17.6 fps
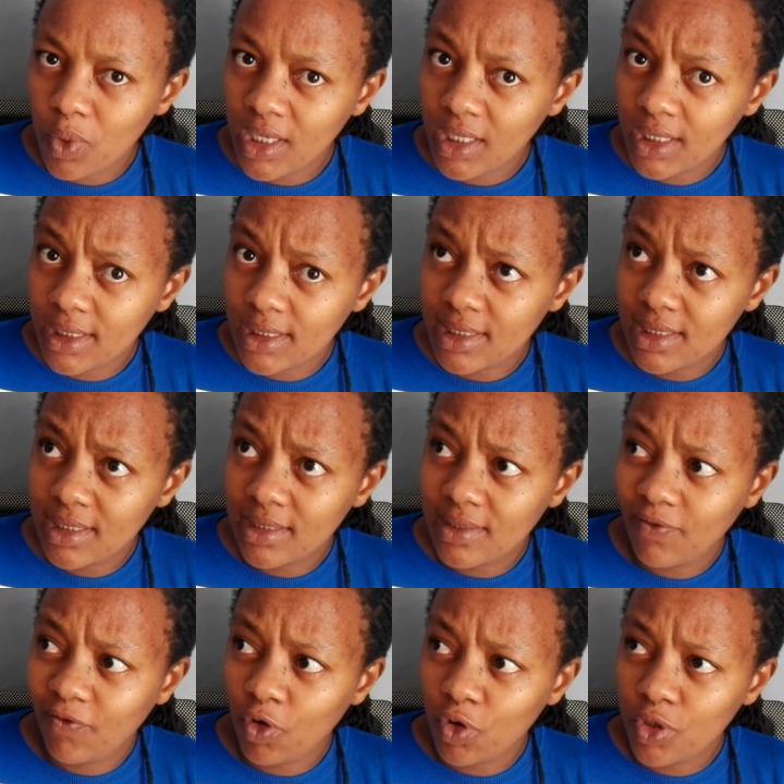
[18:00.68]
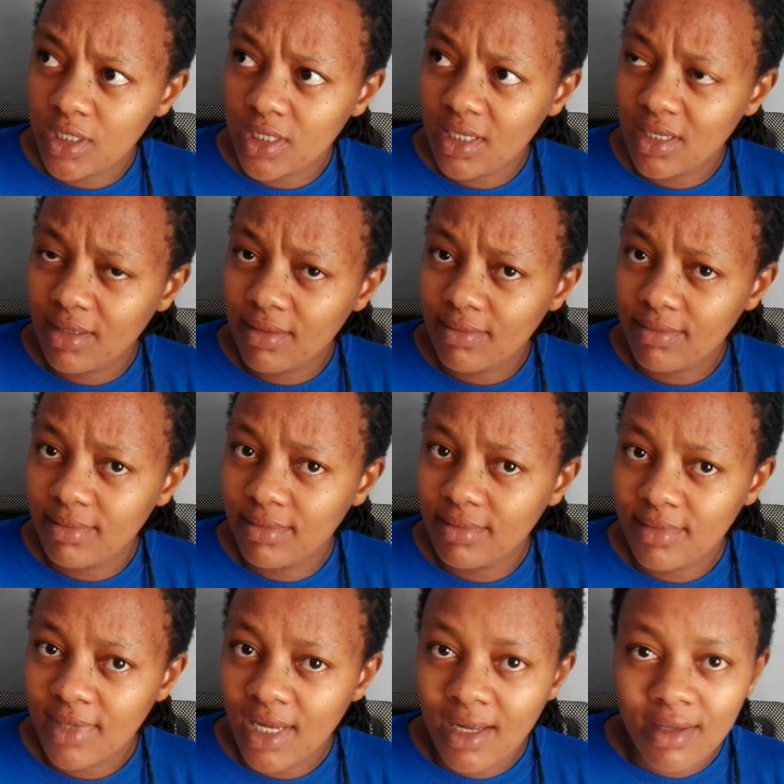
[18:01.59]
weeks, 14,
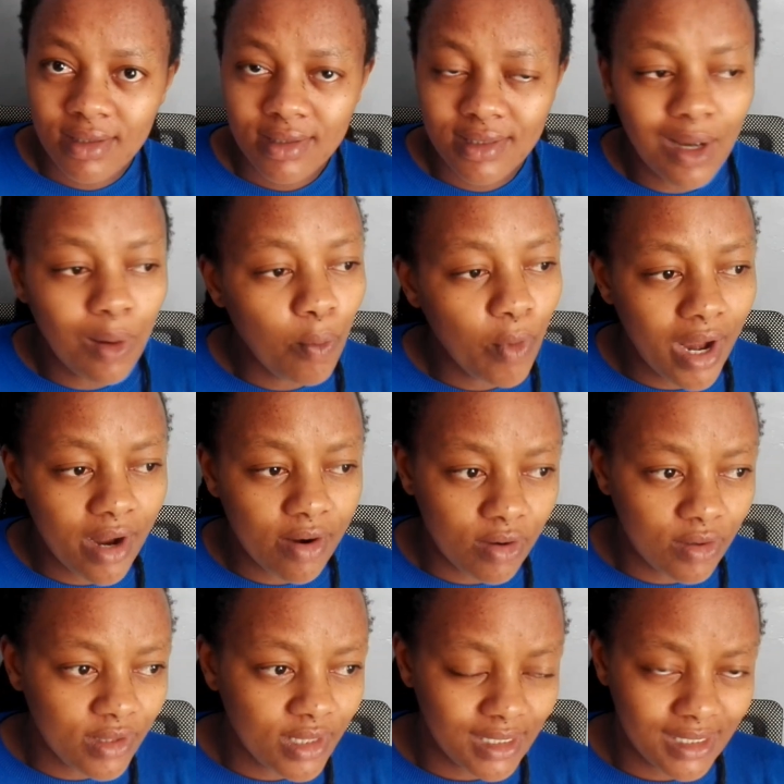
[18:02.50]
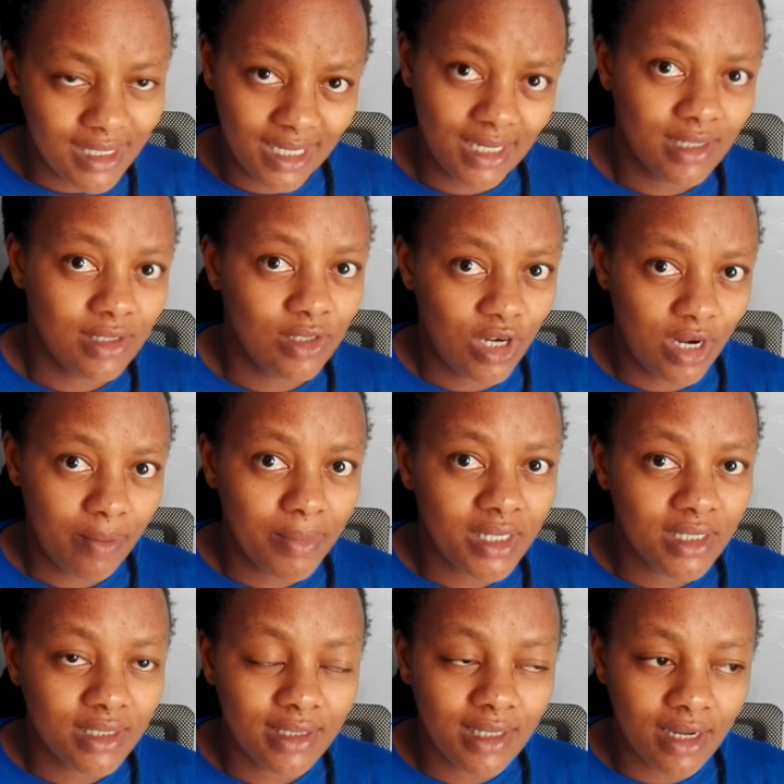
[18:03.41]
somewhere around the 2nd
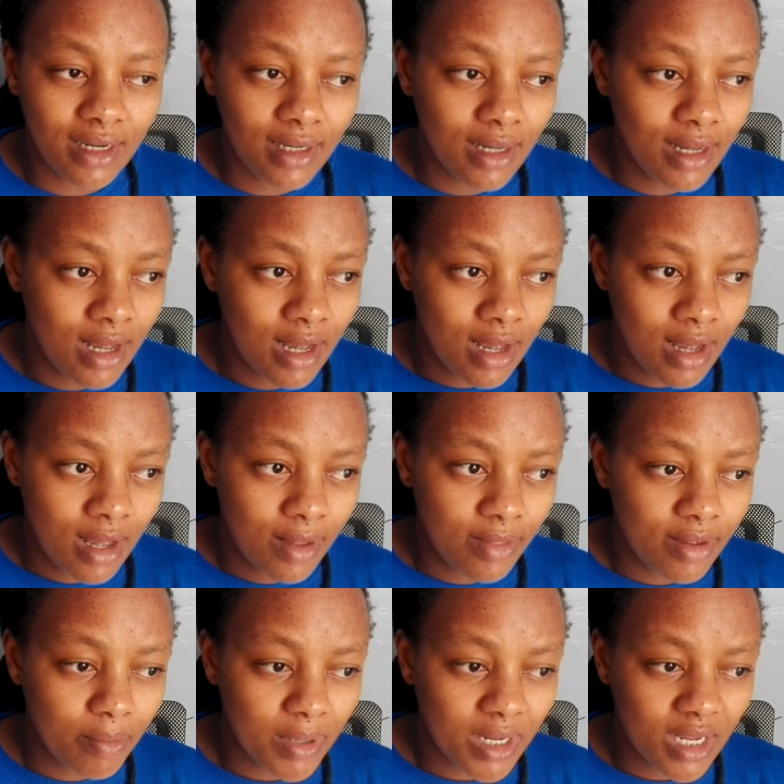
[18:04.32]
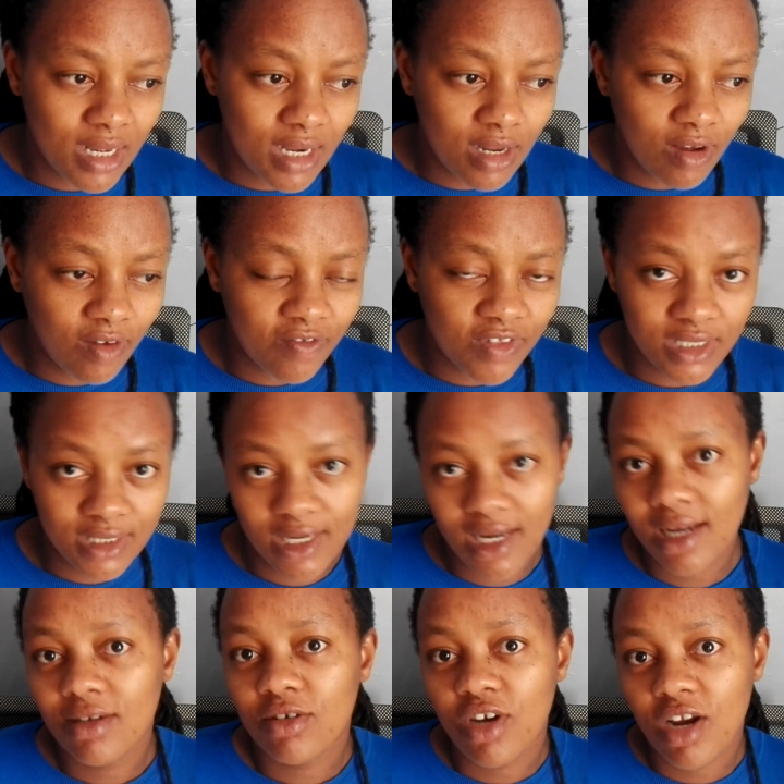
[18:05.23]
trimester, the beginning of the
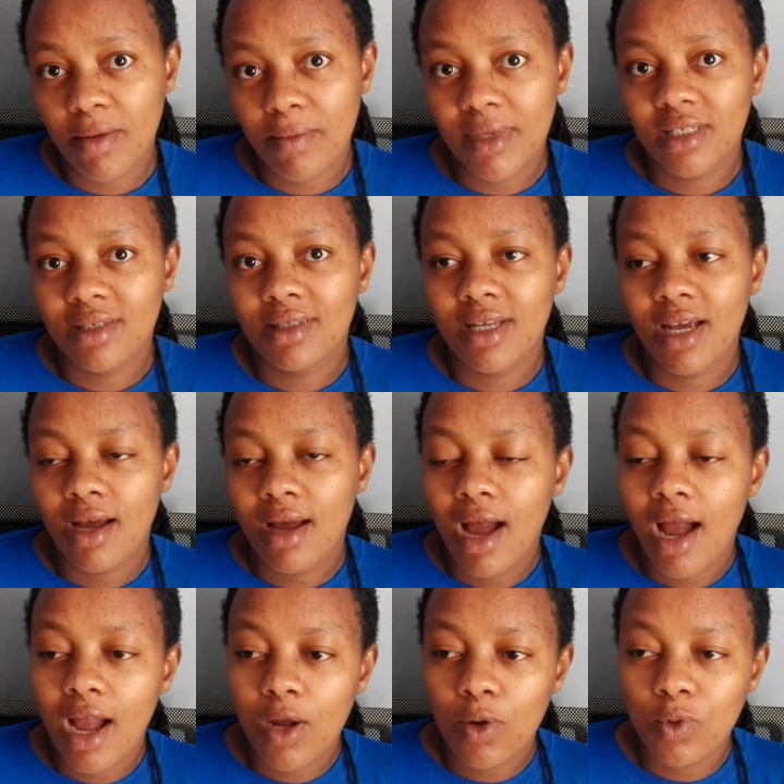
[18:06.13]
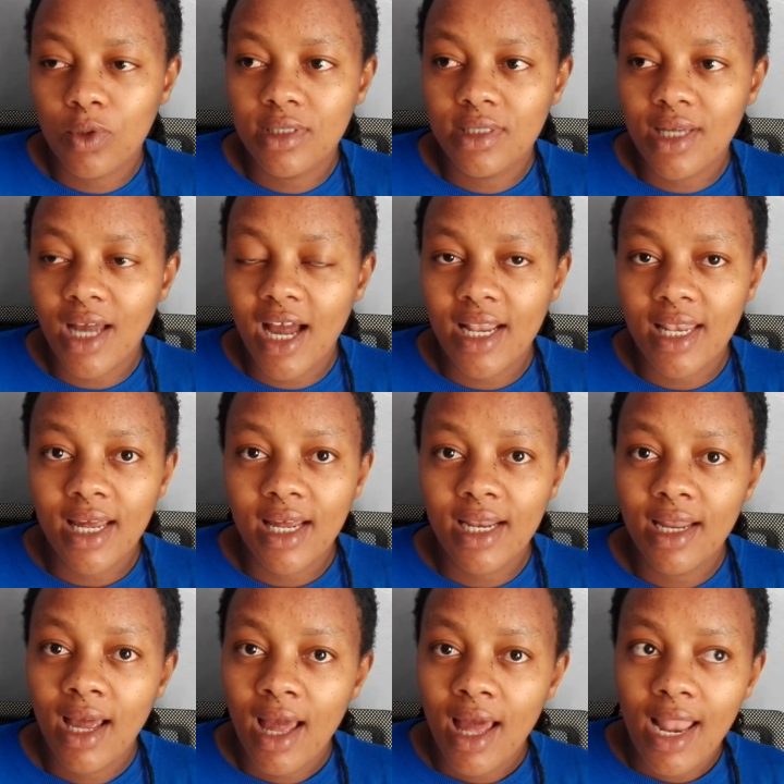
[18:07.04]
2nd trimester, I was
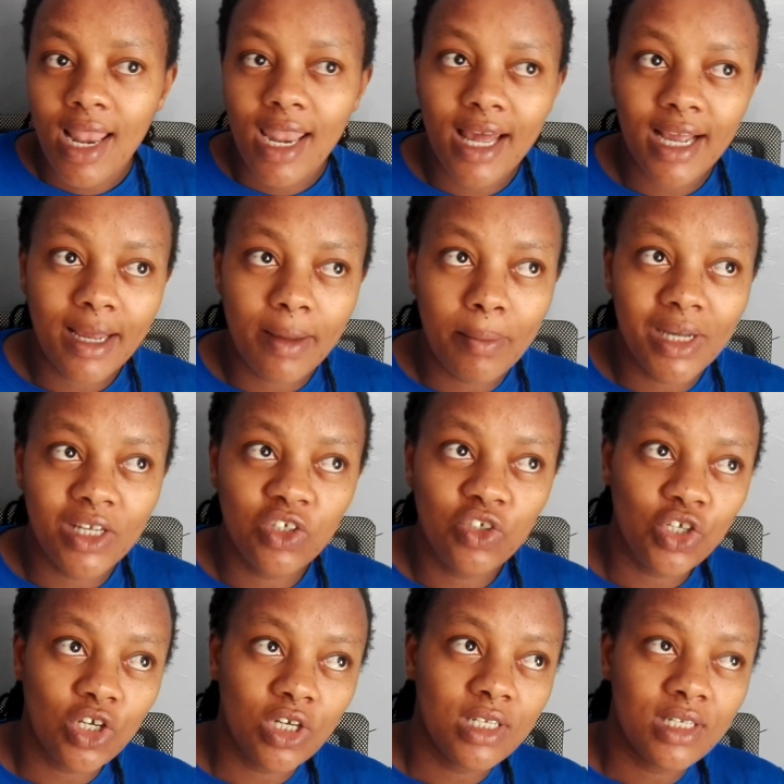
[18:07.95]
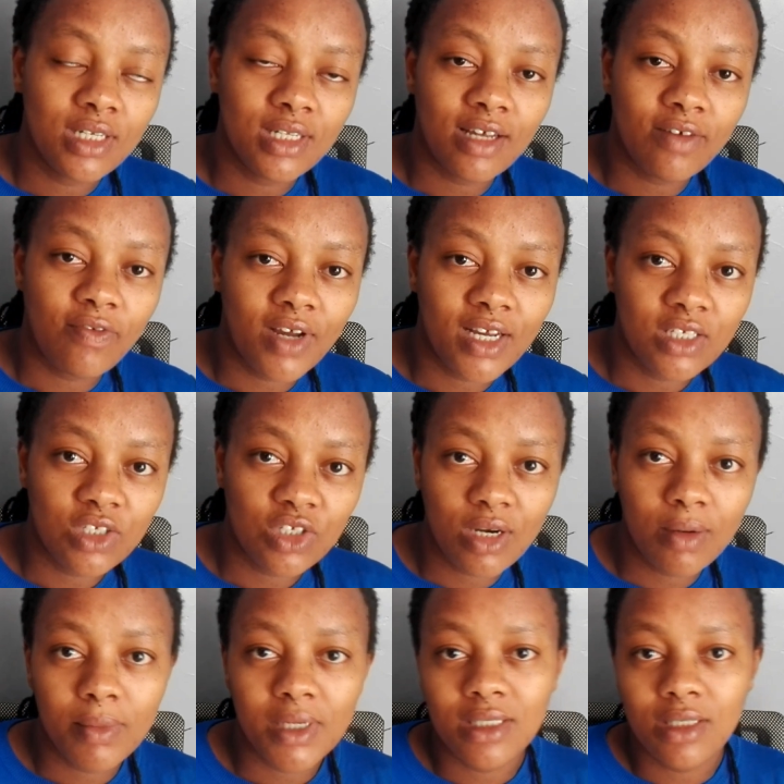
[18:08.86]
added, like I mentioned, in the 1st
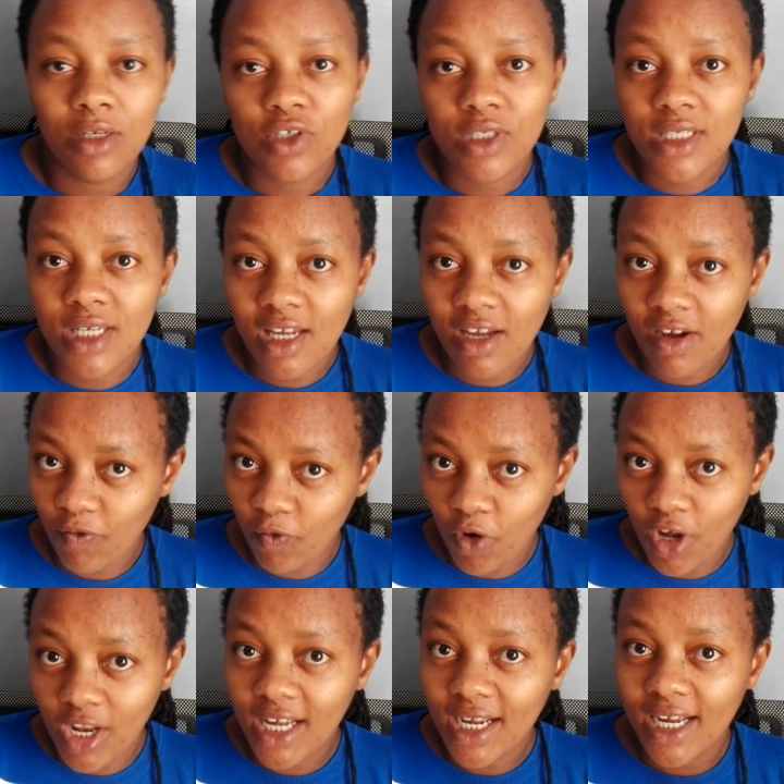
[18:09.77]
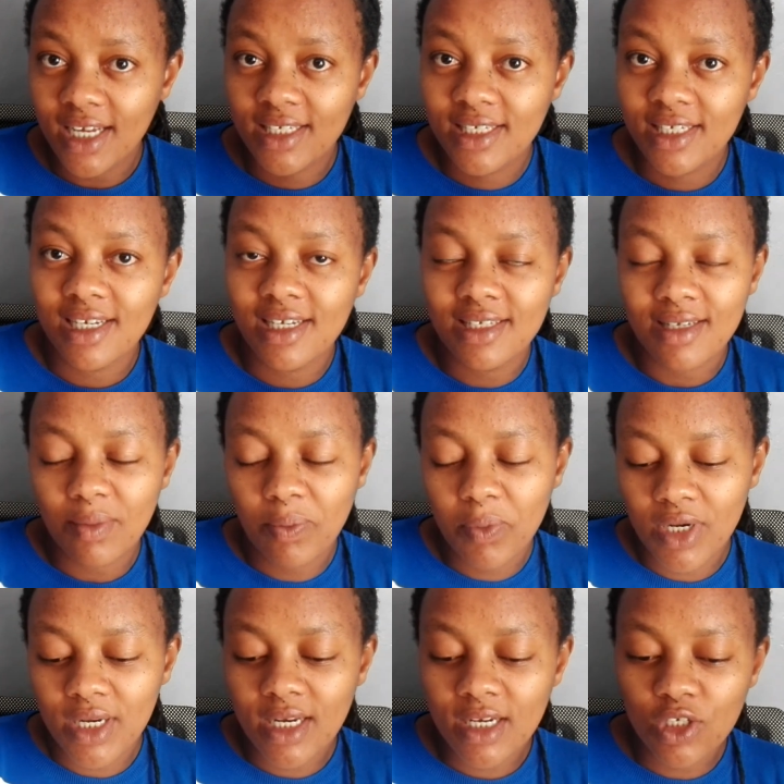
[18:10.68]
trimester I was taking folic acid as a
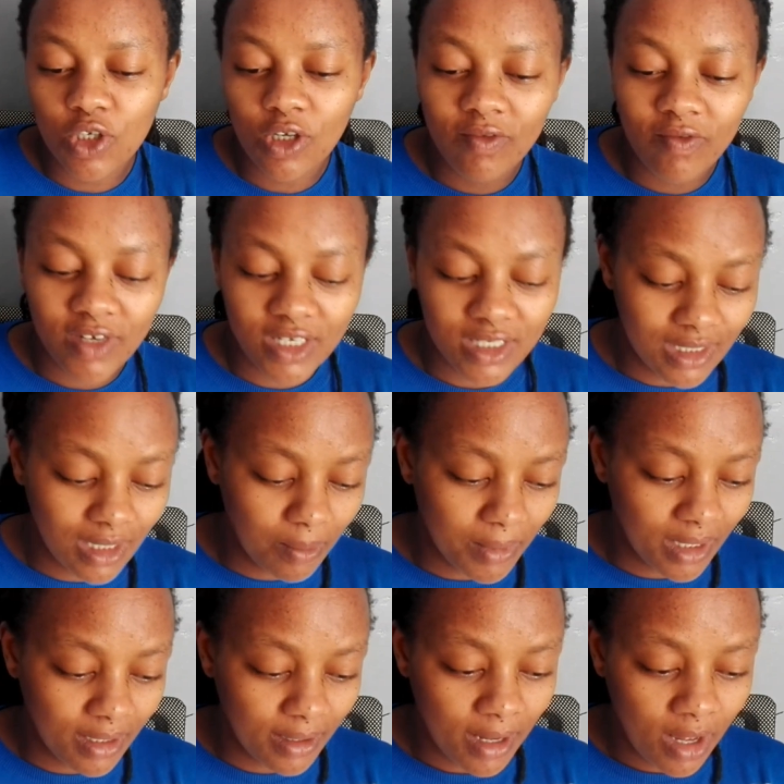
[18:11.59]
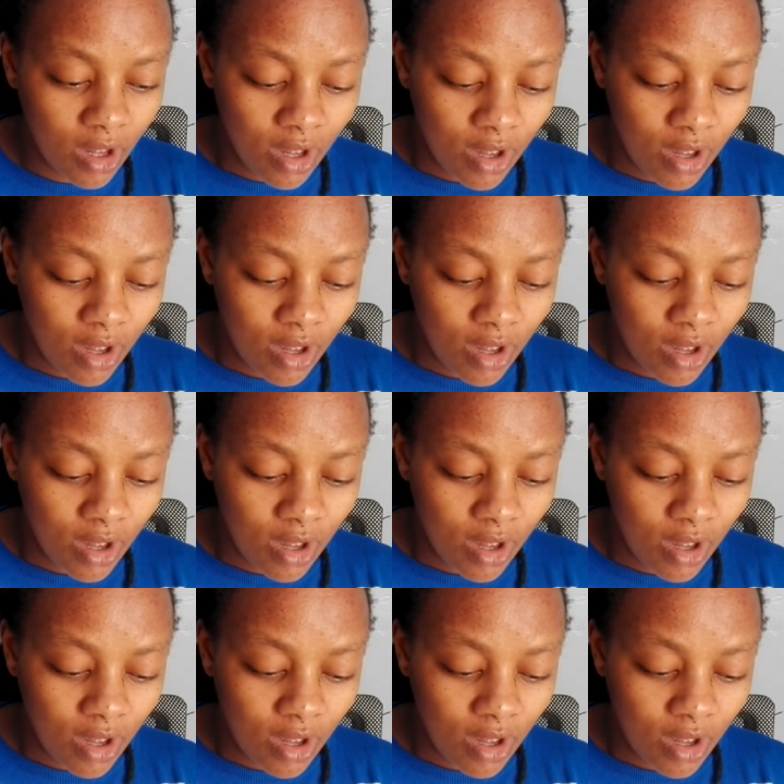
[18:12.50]
prenatal vitamin.